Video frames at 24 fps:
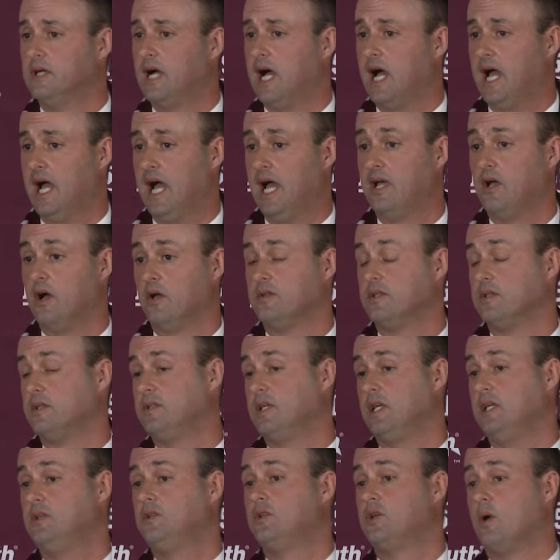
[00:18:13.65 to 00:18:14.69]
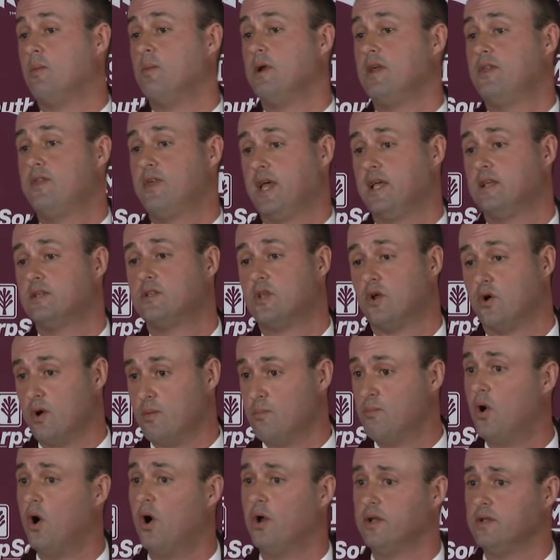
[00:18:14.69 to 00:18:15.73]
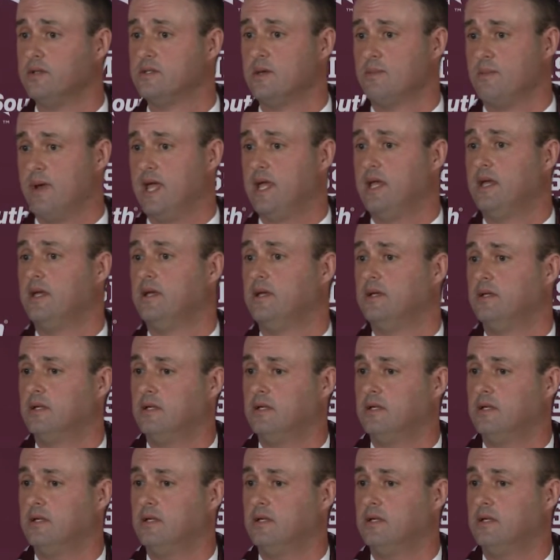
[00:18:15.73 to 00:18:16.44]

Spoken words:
I got to see so many things that are important to me.